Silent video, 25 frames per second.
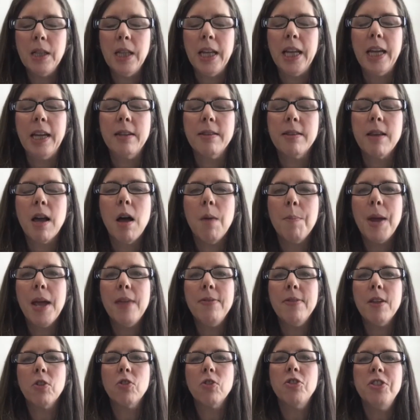links.
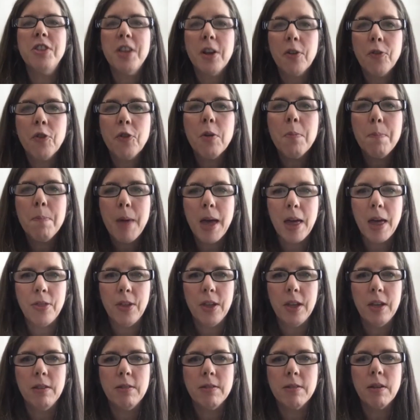And there's different
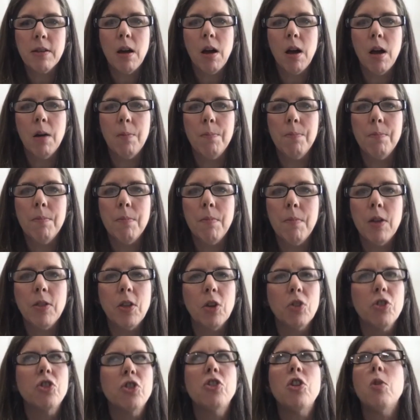methods.
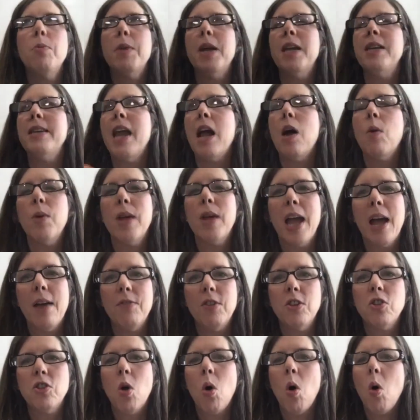There's so many. And now we have
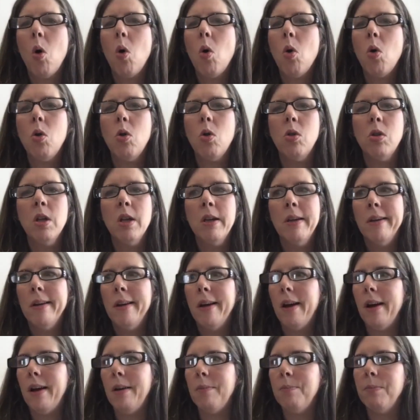this whole,
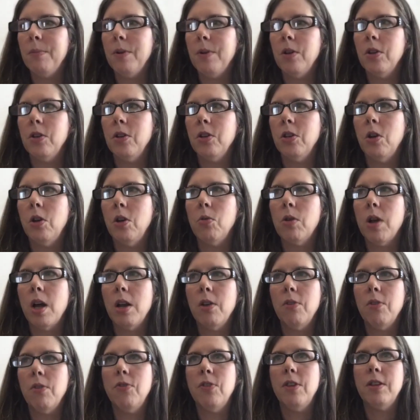kind
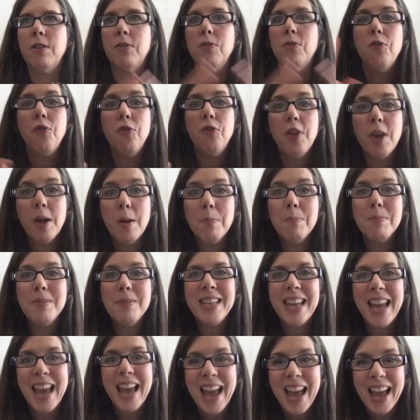of this
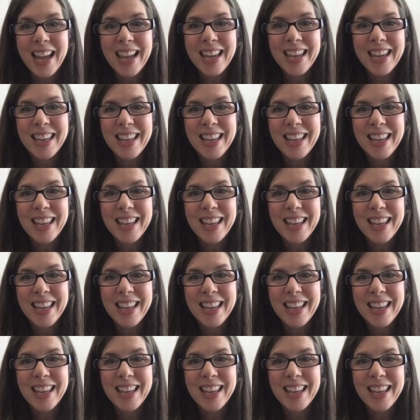femtech